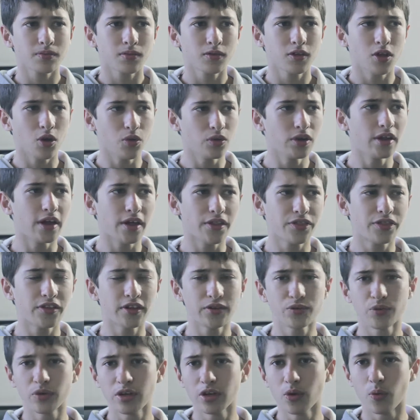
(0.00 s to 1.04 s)
the only other
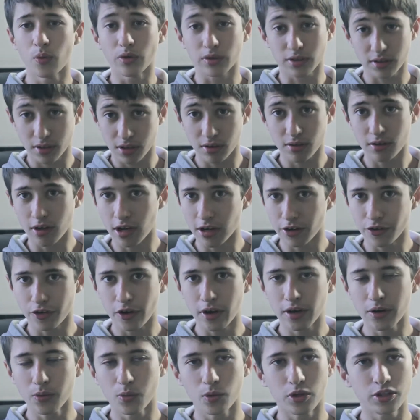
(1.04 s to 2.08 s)
things we did was color
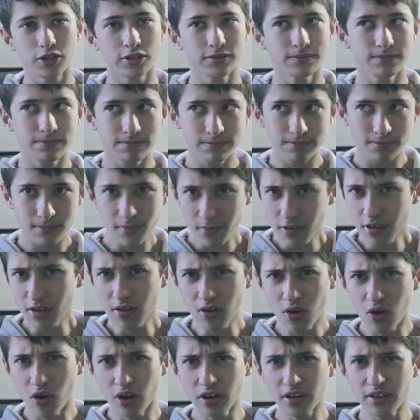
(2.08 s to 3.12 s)
grading, which
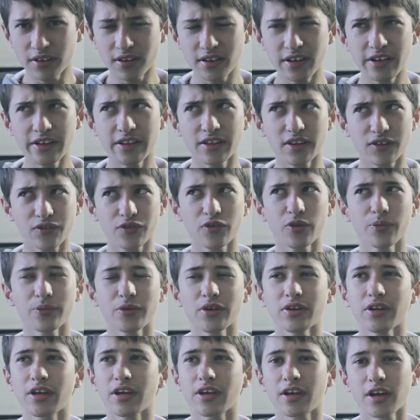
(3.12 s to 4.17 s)
honestly, this film
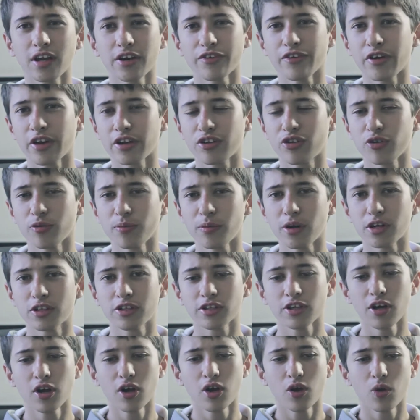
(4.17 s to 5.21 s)
didn't get color graded too much.
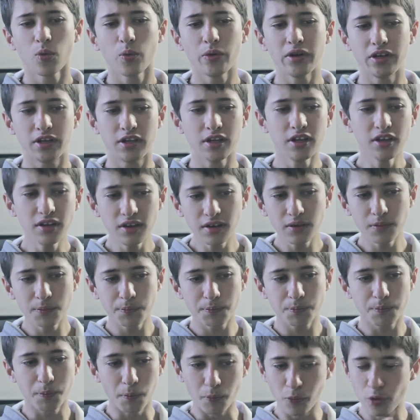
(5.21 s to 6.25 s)
We did
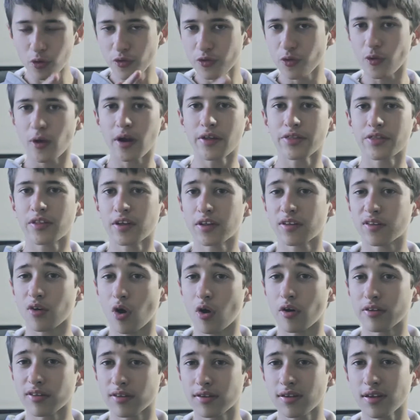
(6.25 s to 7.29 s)
move around things
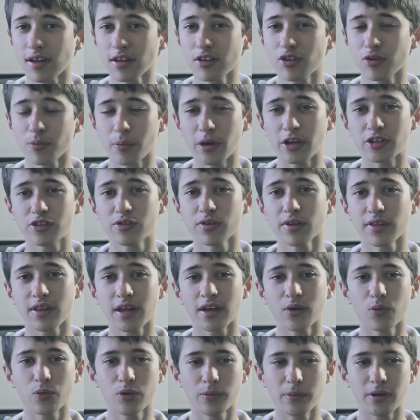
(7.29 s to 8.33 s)
on set to make sure
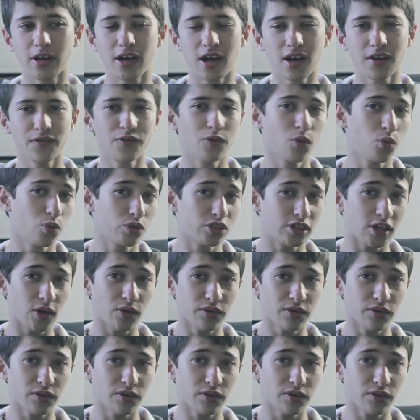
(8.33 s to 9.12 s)
that it wouldn't be colorful, which I